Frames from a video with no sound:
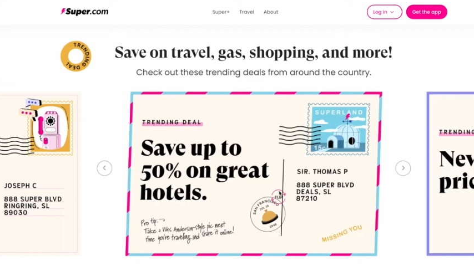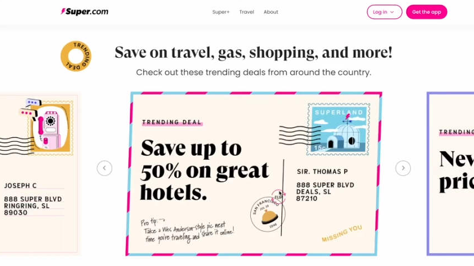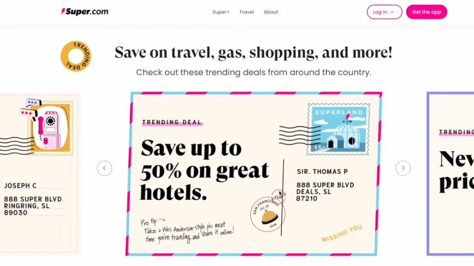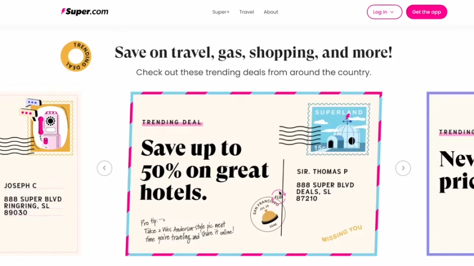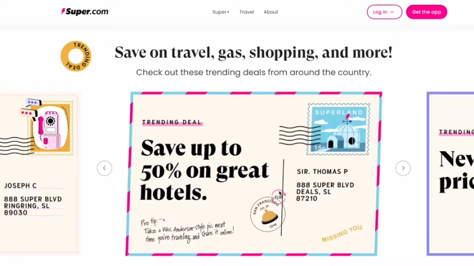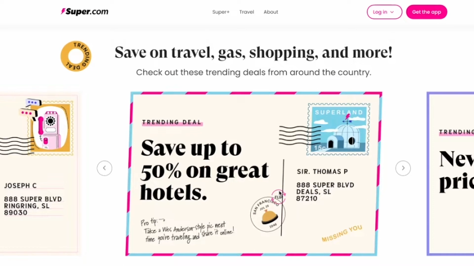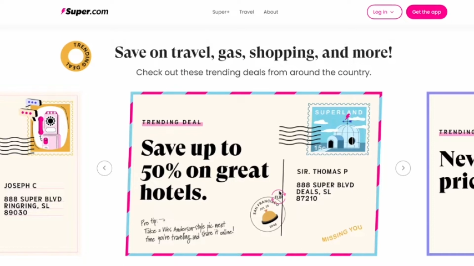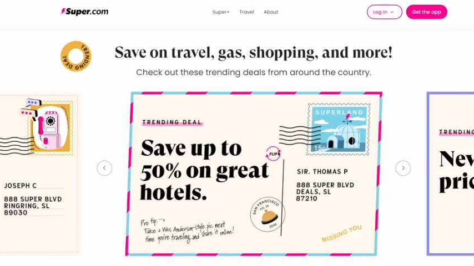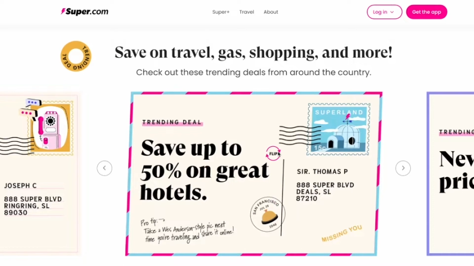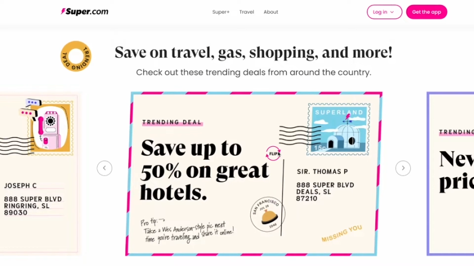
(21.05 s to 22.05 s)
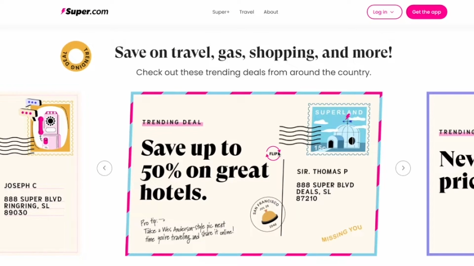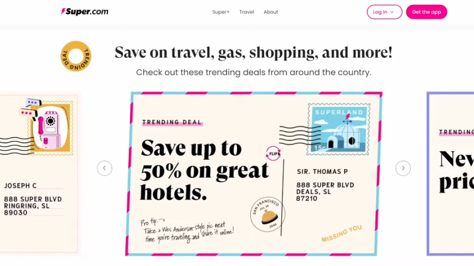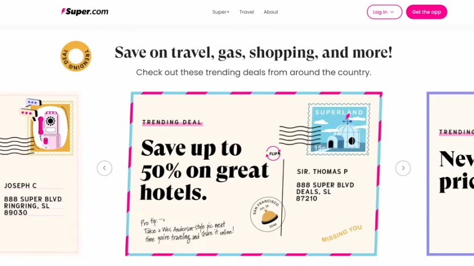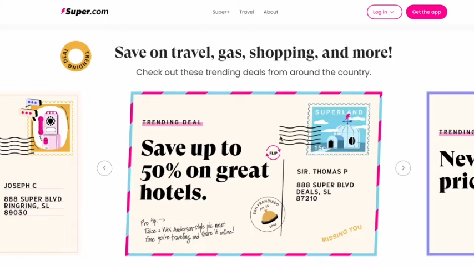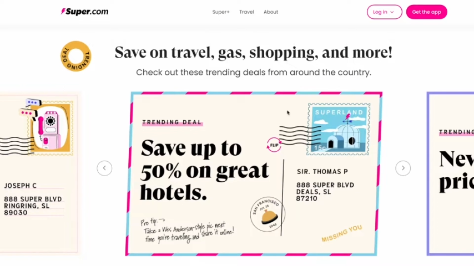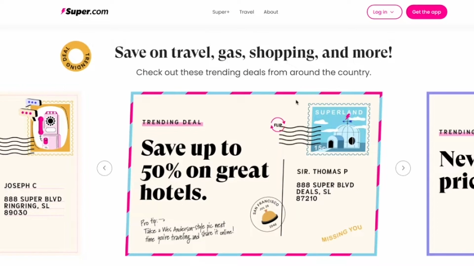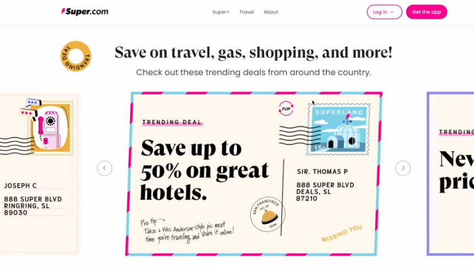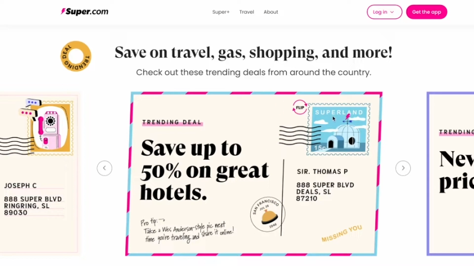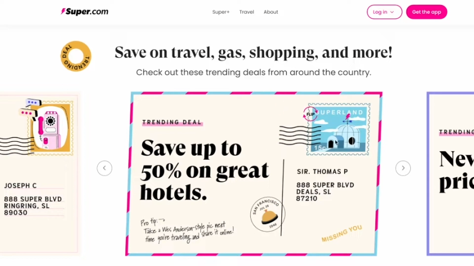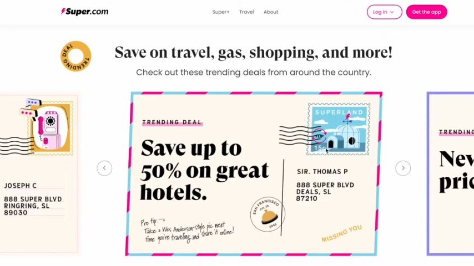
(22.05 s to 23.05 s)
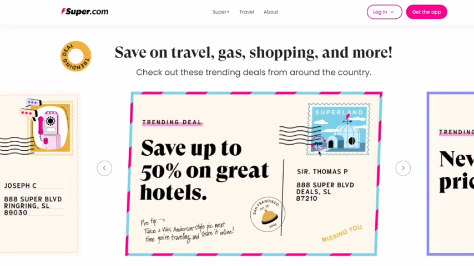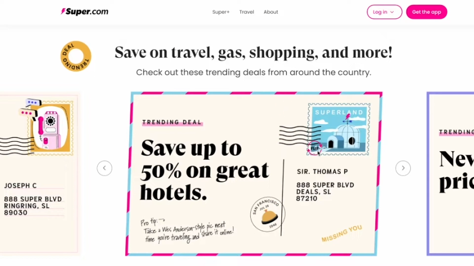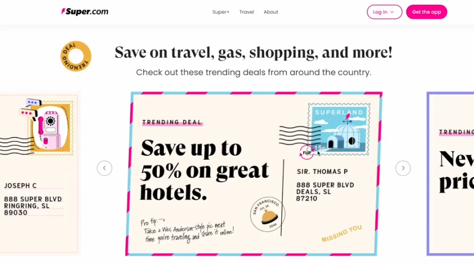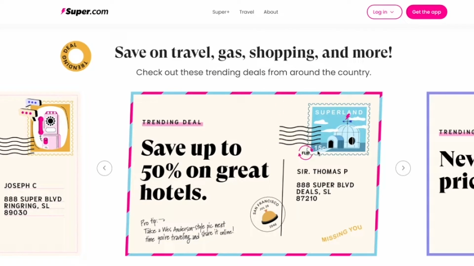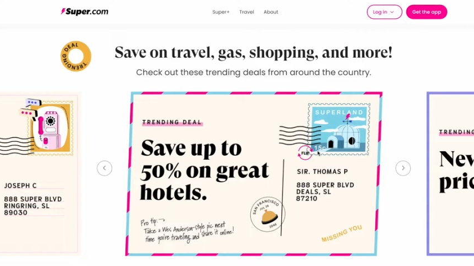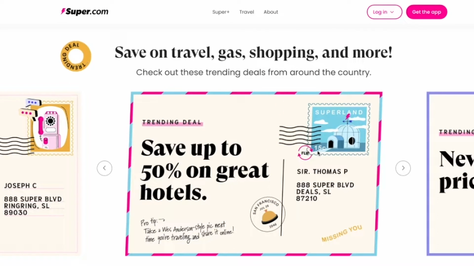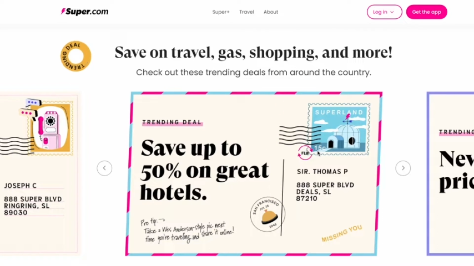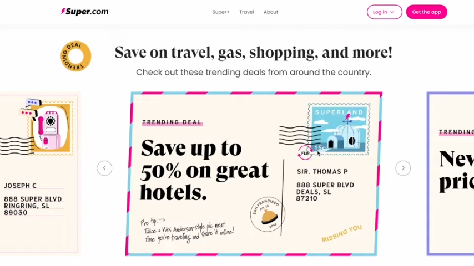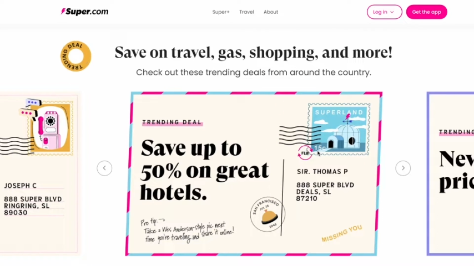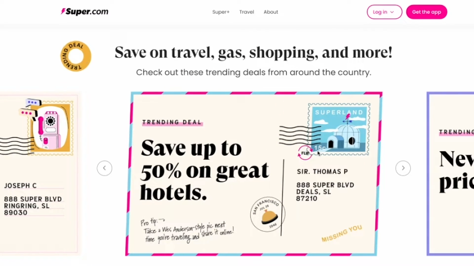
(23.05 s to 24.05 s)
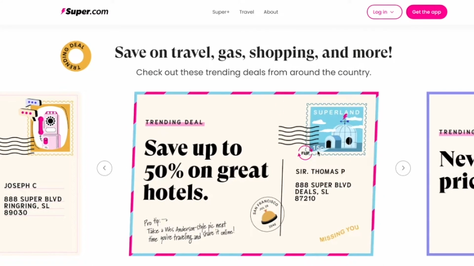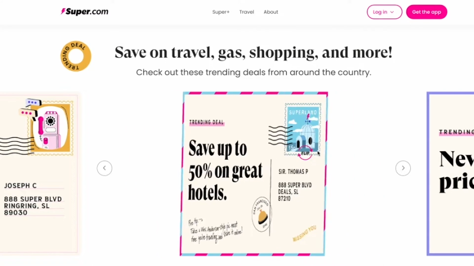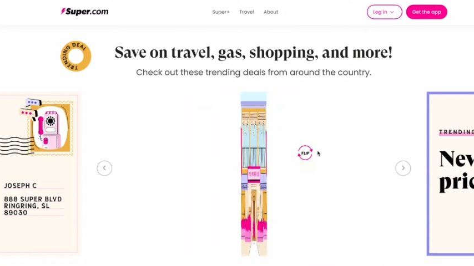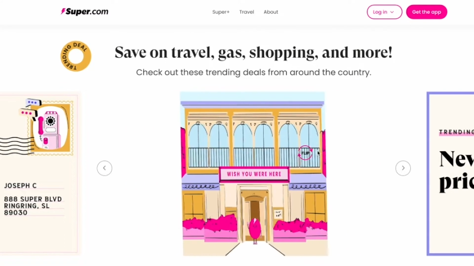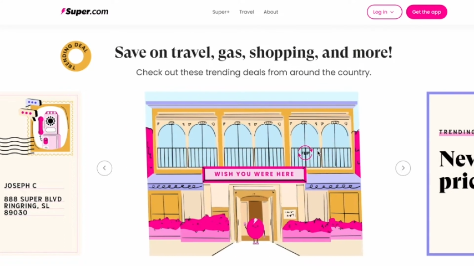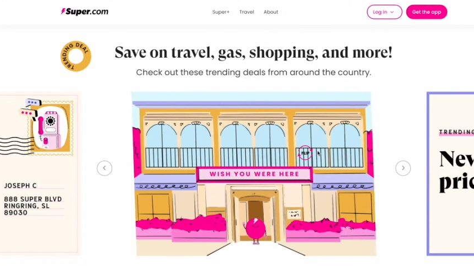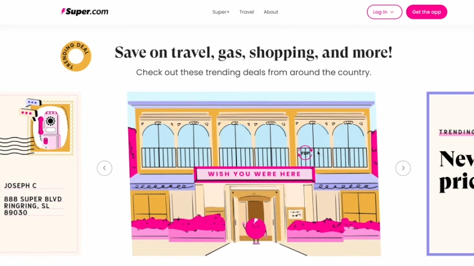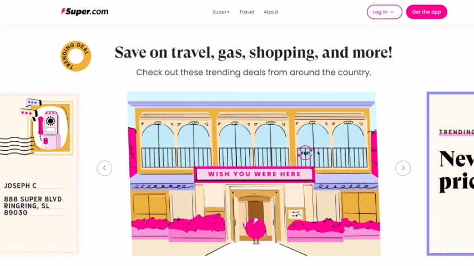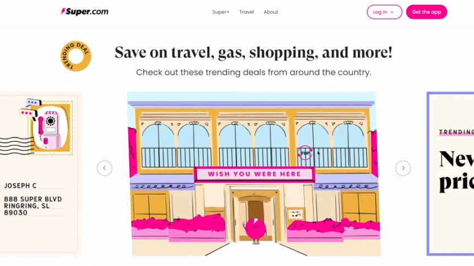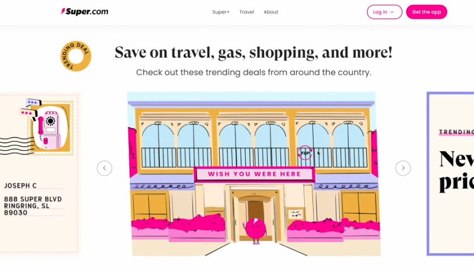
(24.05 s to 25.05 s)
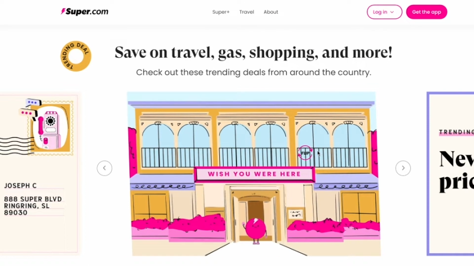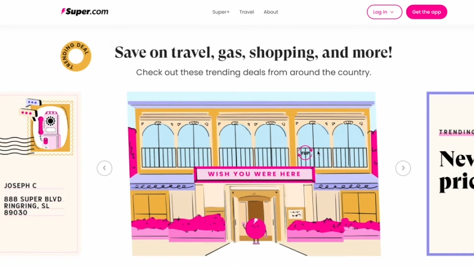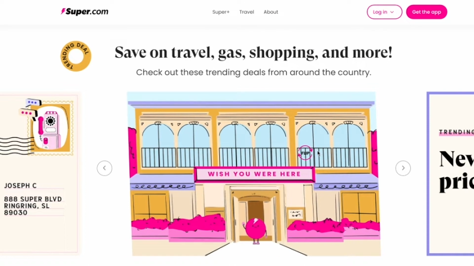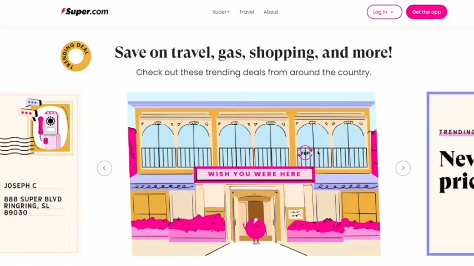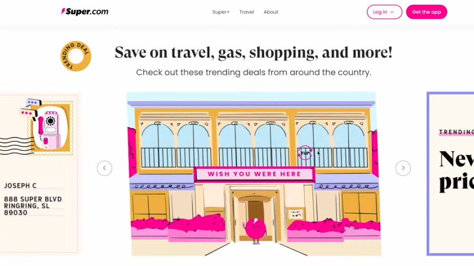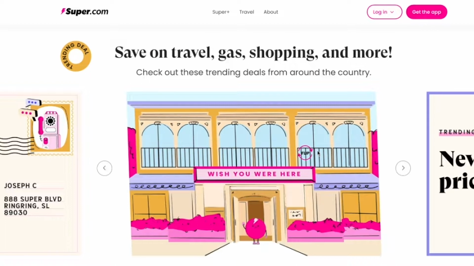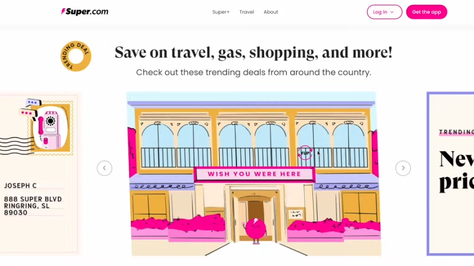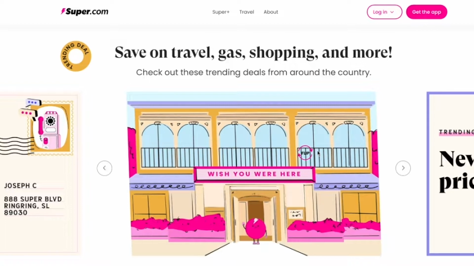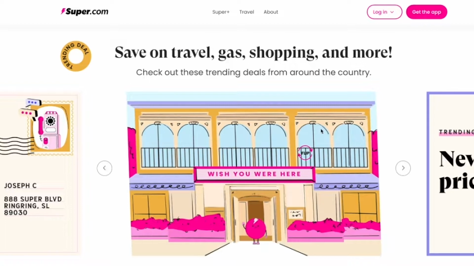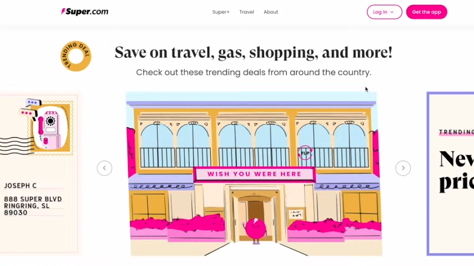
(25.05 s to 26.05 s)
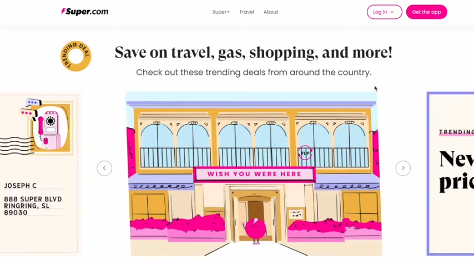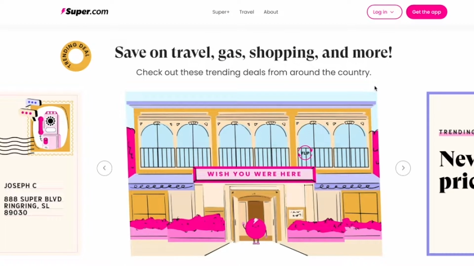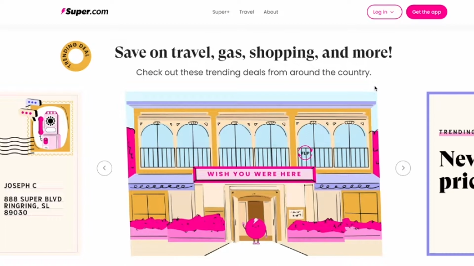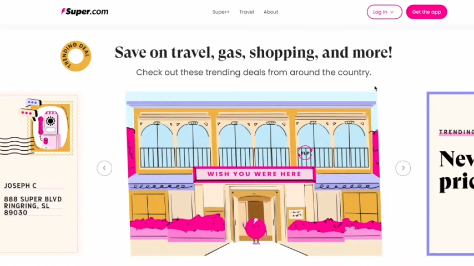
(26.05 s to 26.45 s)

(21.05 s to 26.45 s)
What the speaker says: No face is visible, so there are no lips to read.